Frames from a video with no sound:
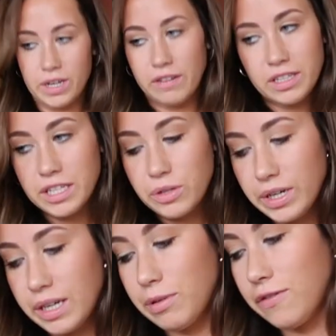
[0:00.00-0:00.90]
away really
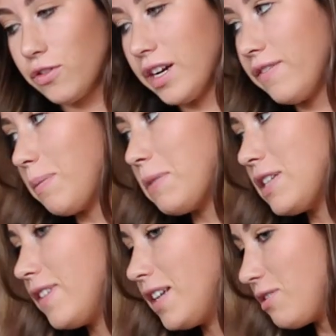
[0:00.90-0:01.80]
quick before I film
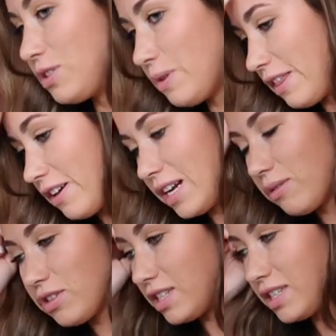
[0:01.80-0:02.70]
this video, so I thought
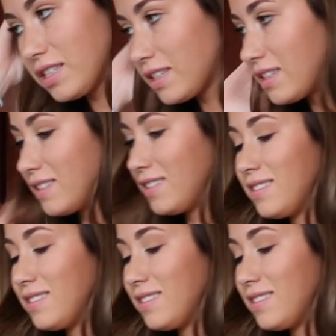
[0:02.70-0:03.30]
I would just